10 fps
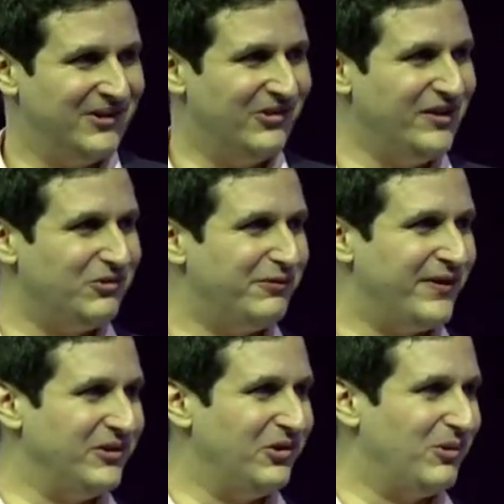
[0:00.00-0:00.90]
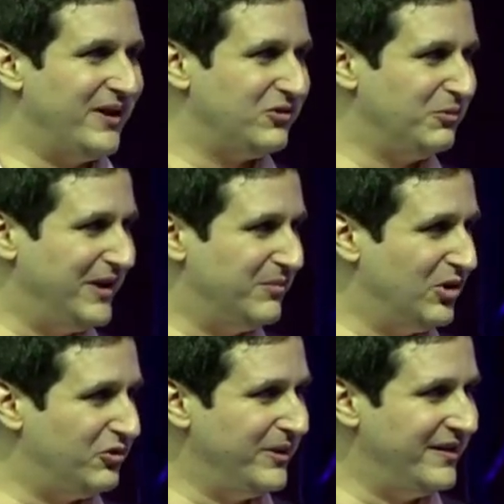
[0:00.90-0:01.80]
you need to find a way to be
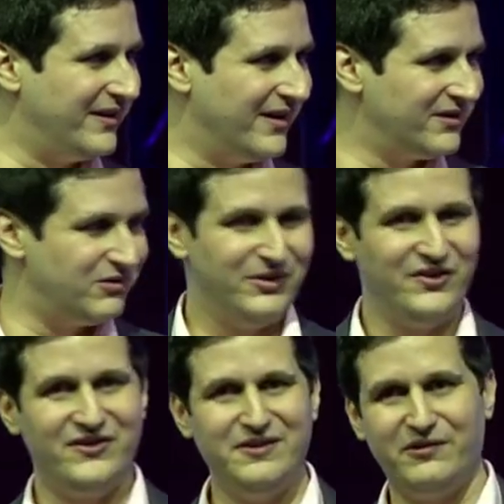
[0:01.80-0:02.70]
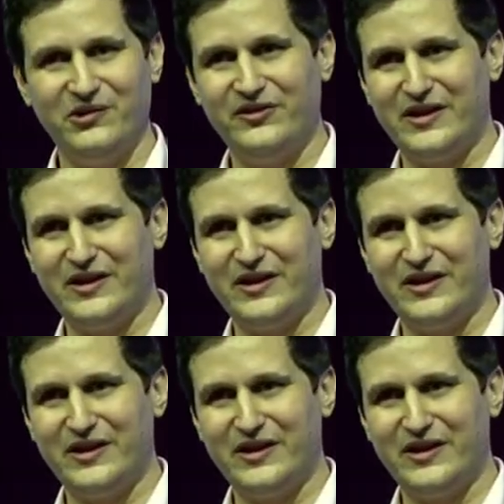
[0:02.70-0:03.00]
able to interact with this different